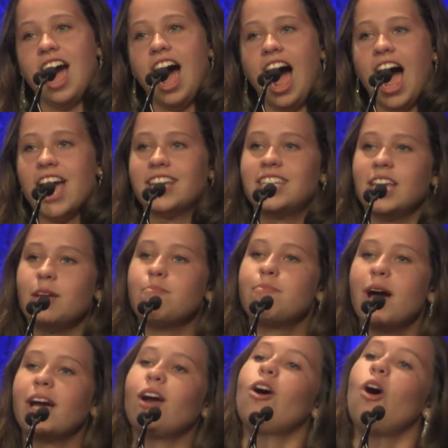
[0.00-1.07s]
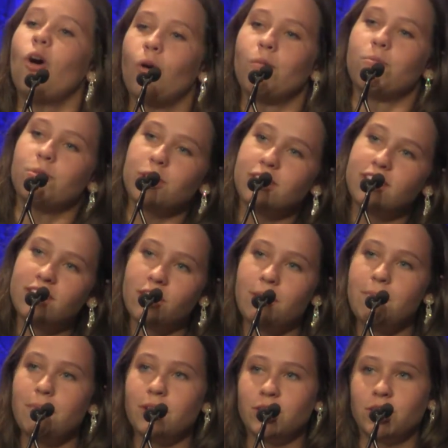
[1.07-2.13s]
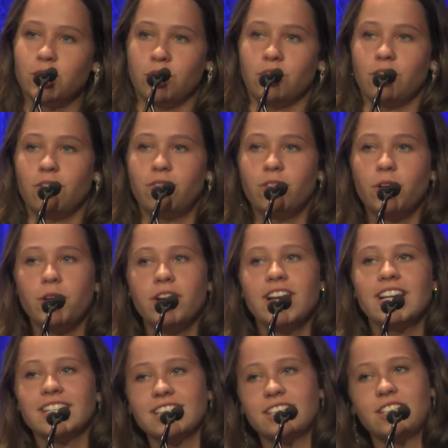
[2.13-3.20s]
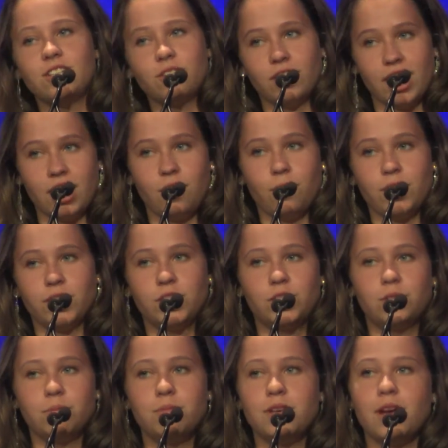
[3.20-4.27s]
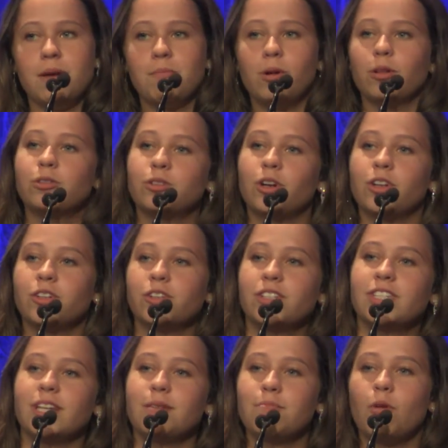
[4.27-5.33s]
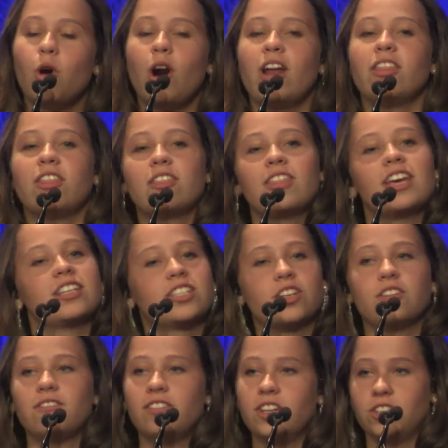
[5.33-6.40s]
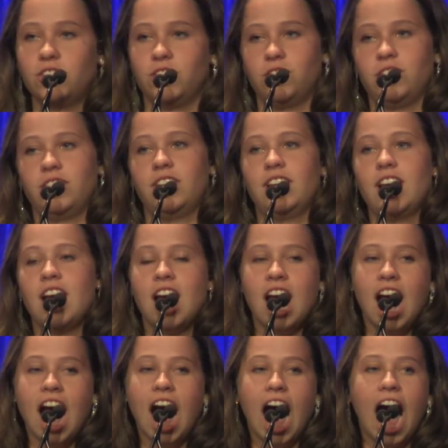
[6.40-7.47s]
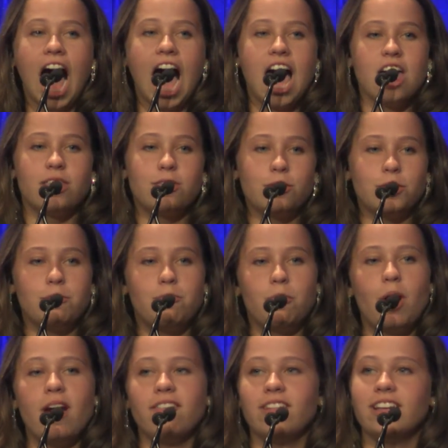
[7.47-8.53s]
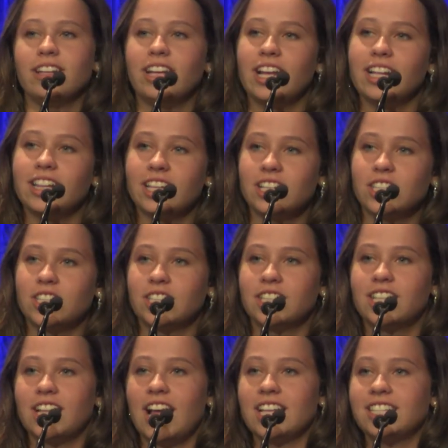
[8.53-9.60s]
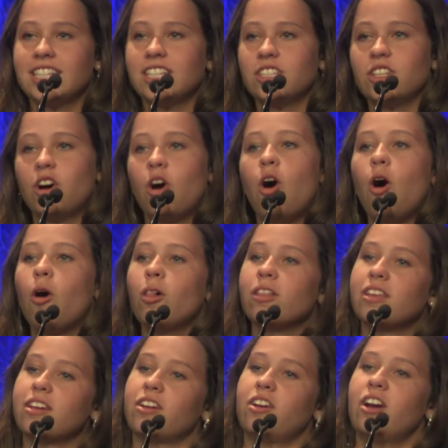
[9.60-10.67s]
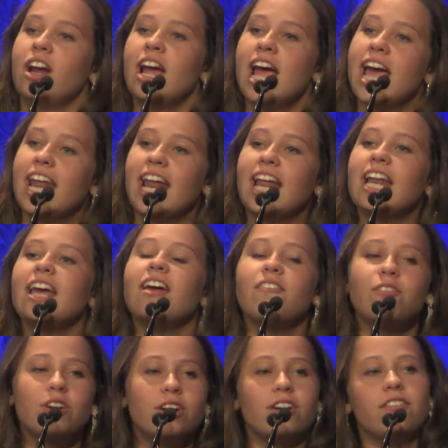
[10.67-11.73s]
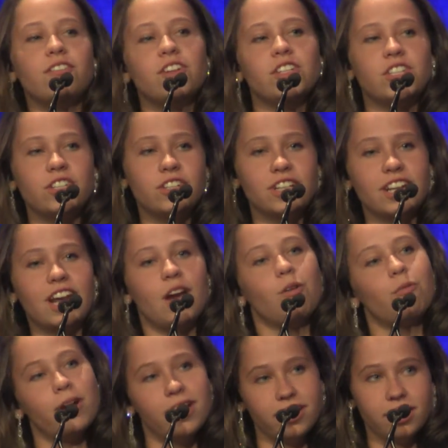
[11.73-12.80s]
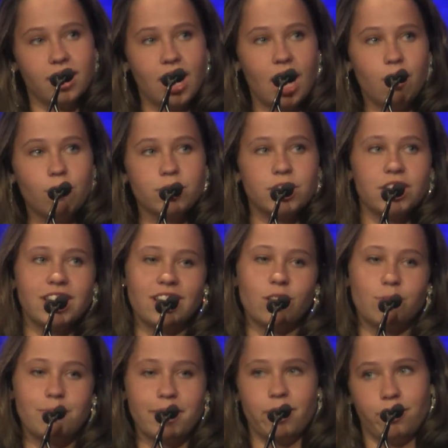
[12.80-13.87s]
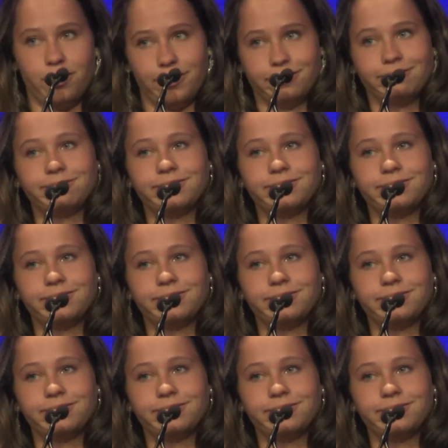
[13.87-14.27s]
I came back home with the ambition of learning this new language to be able to understand more at the next convention. I took private English classes the whole year, and at every convention that I went, I was a little better.